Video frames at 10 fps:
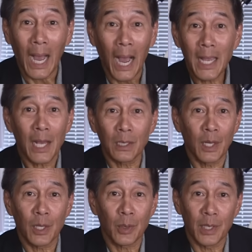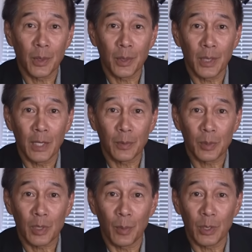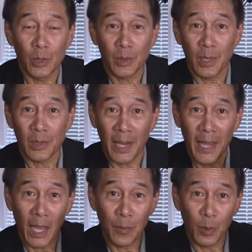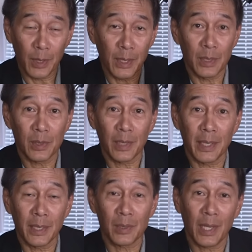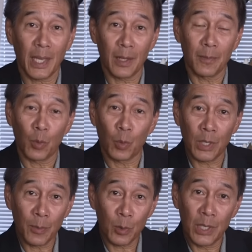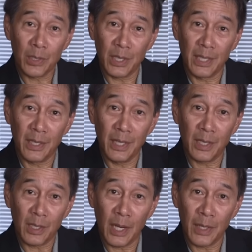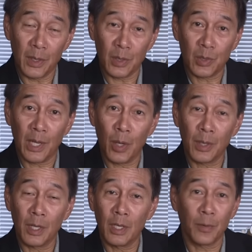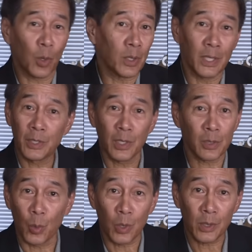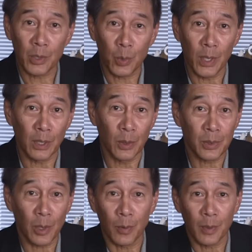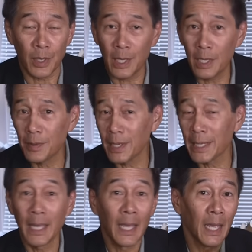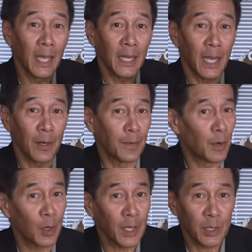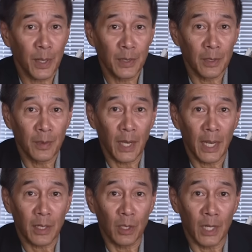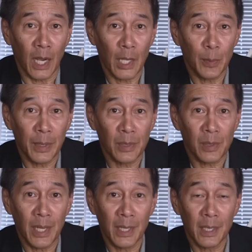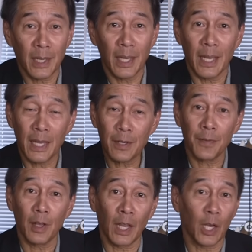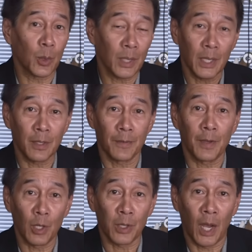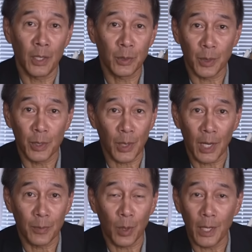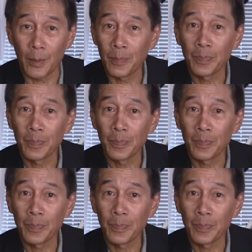I got a letter the other day from someone who says, I have one of these things, and for whatever reason, he didn't tighten this down enough, or it just worked its way loose over the evening. He had a very expensive diagonal and eyepiece in it. It fell out. It fell onto the driveway.